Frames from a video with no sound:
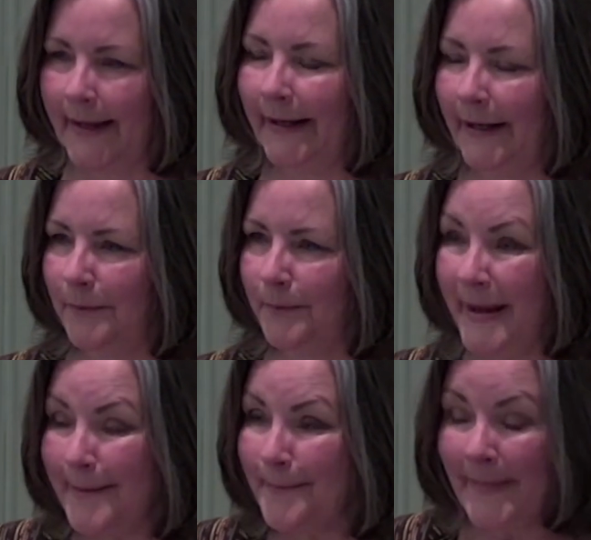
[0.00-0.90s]
in
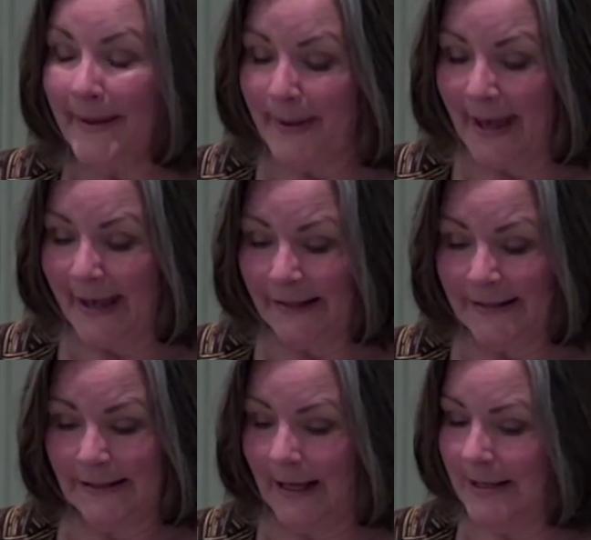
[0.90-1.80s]

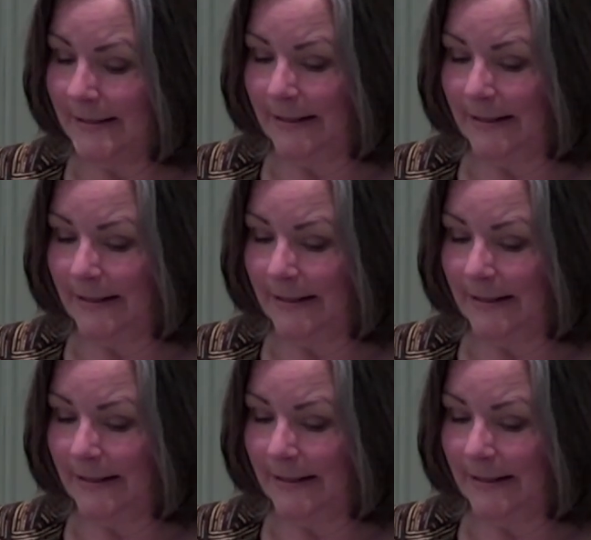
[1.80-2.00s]
Penny's eyes,